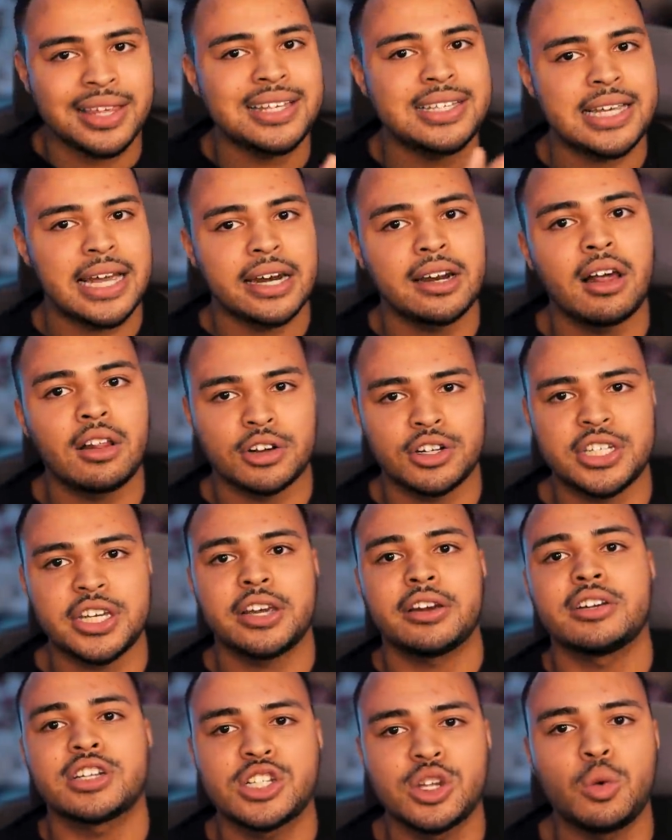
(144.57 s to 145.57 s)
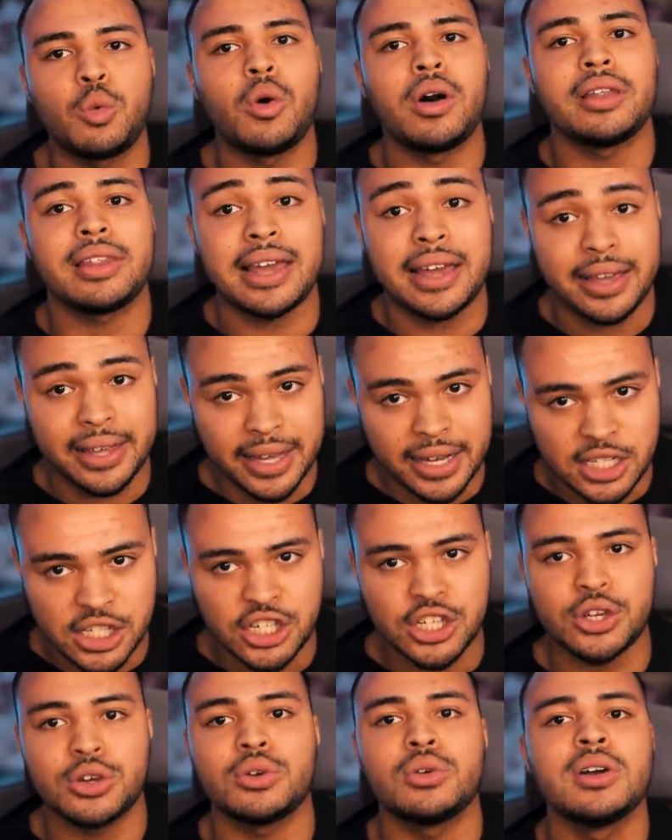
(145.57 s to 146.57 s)
The $10 tier is the one that
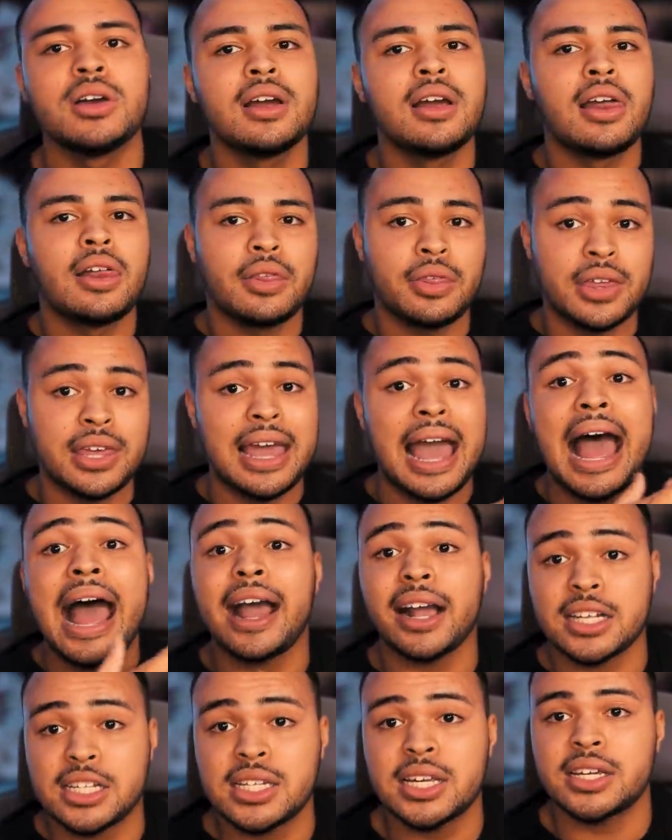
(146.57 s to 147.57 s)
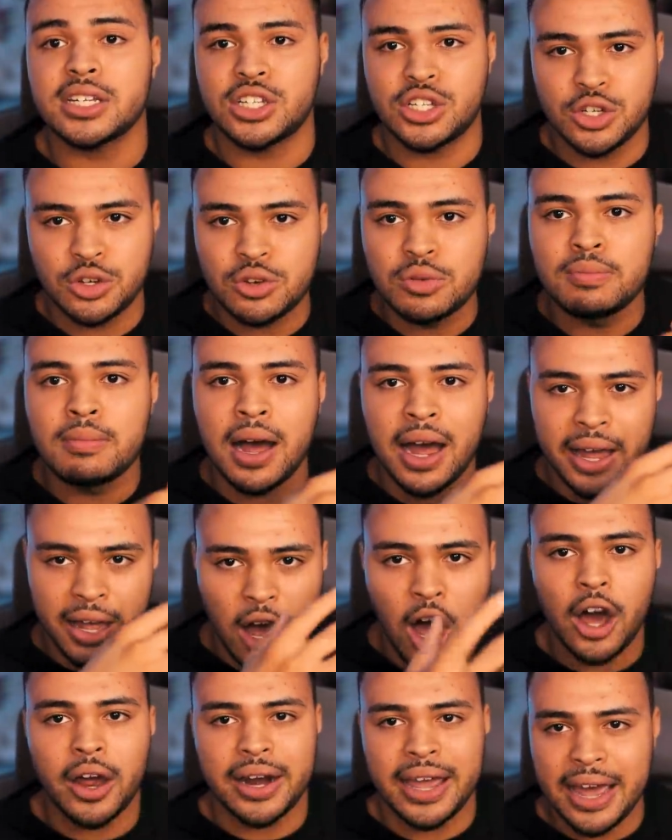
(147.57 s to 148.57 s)
gets you the access to
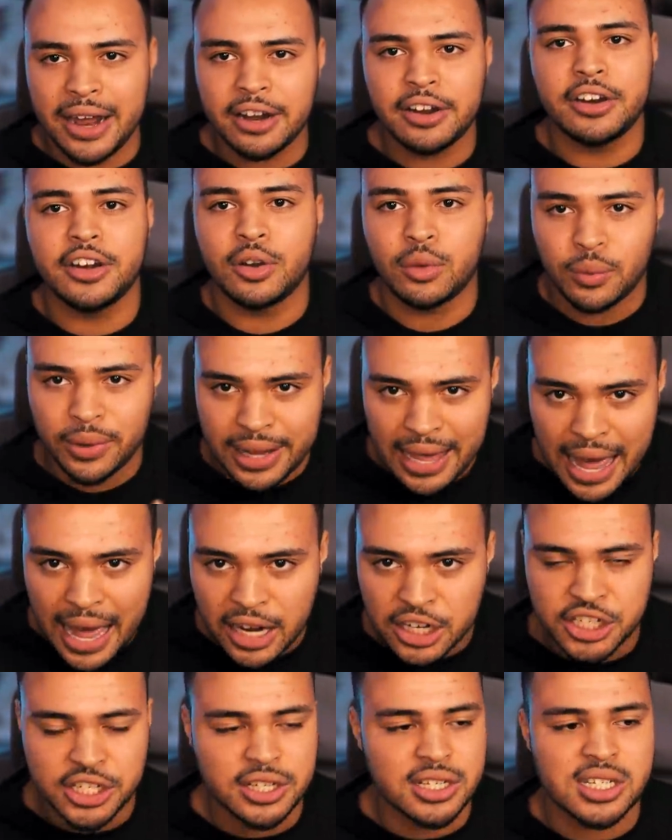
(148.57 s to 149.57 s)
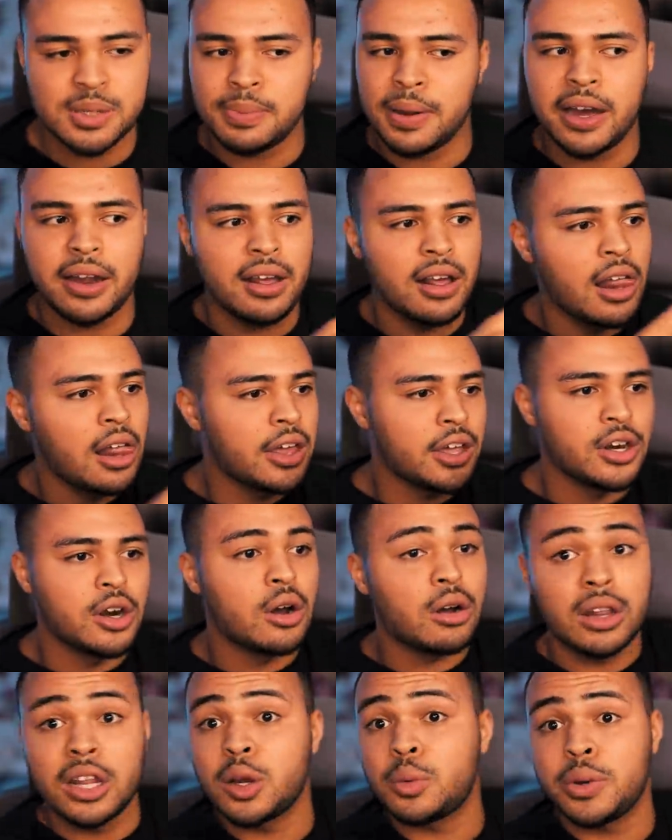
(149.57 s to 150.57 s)
my unedited reactions. But, you
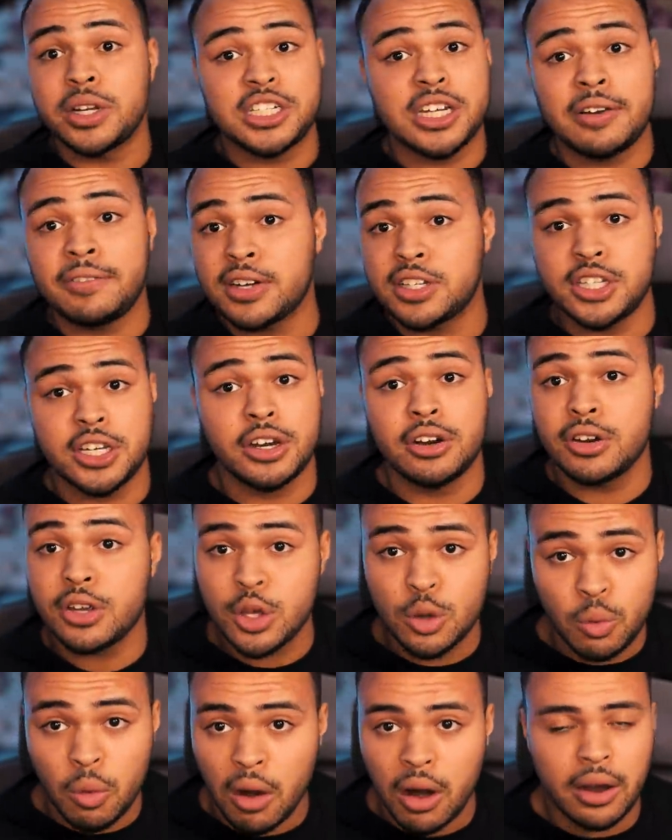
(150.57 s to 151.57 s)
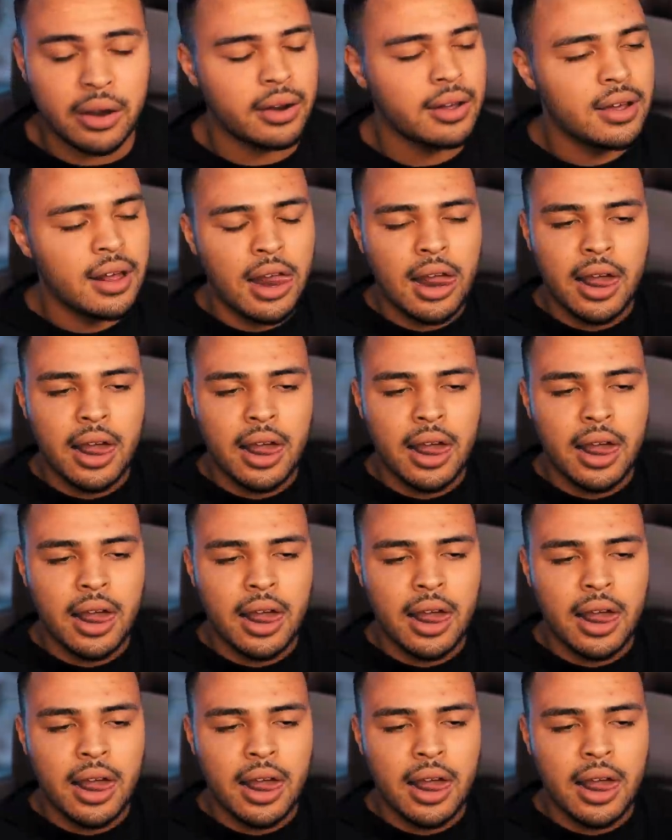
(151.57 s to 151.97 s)
know, click whichever tier you want